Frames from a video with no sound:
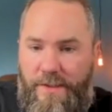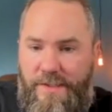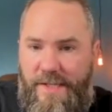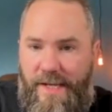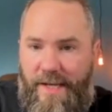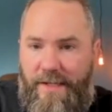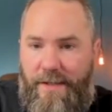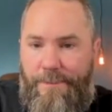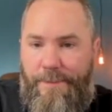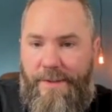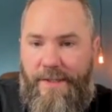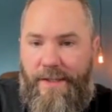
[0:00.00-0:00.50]

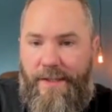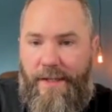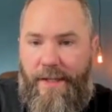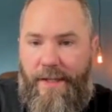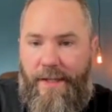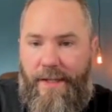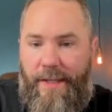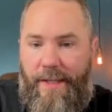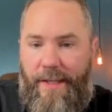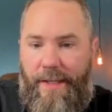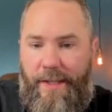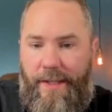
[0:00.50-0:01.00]
document
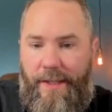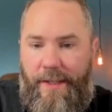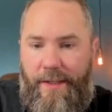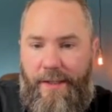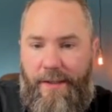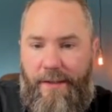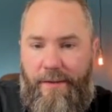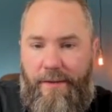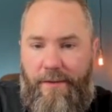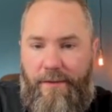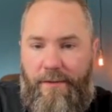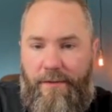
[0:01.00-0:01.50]

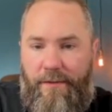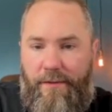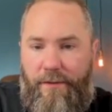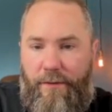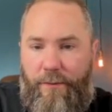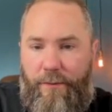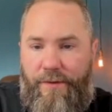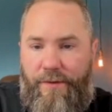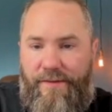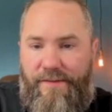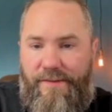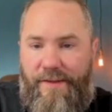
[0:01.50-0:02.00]
and
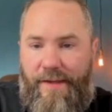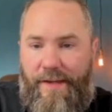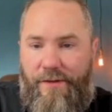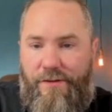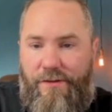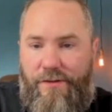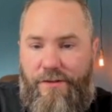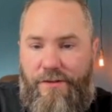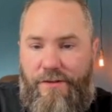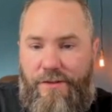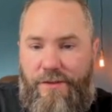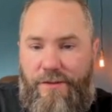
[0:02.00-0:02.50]
go to
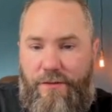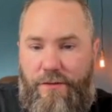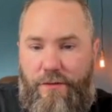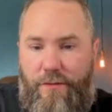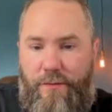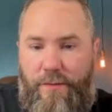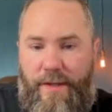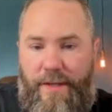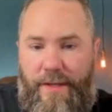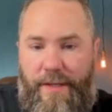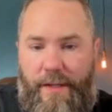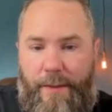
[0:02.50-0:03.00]
section
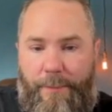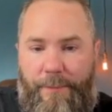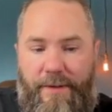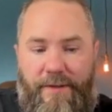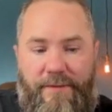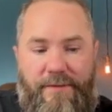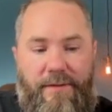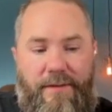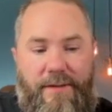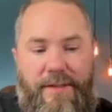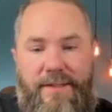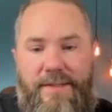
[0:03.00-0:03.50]
2, and I'm going
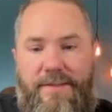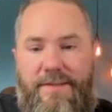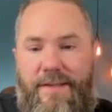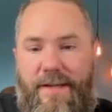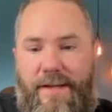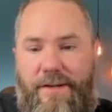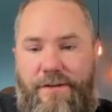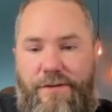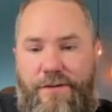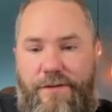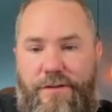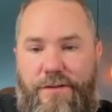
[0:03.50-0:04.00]
to delete
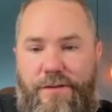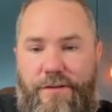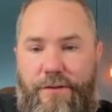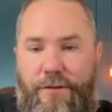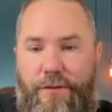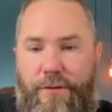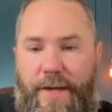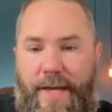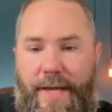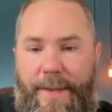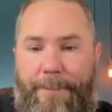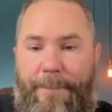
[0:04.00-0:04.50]
section
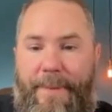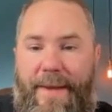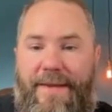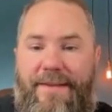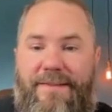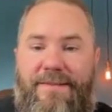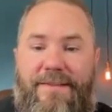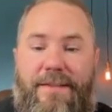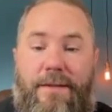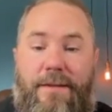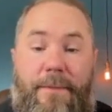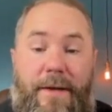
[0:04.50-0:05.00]
2 and
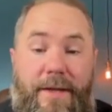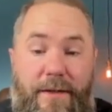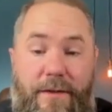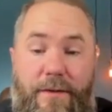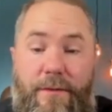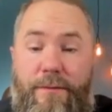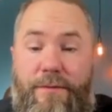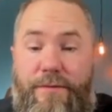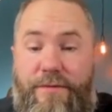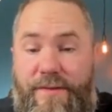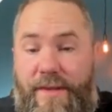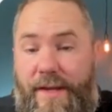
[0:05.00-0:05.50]
paste in my
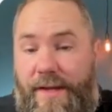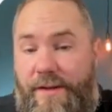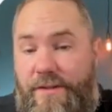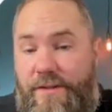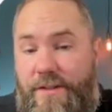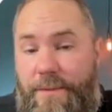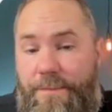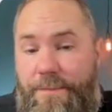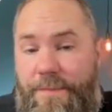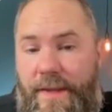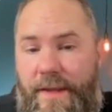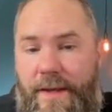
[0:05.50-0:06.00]
new
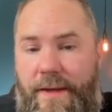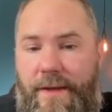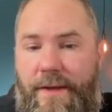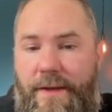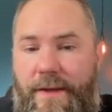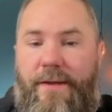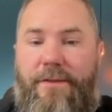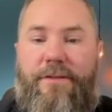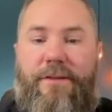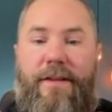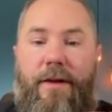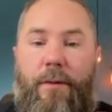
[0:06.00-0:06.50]
section.
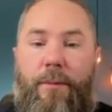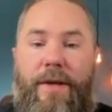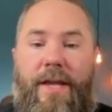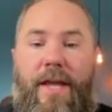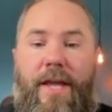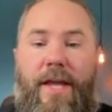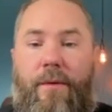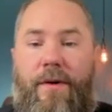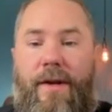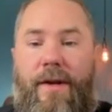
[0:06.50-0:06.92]
So there we go.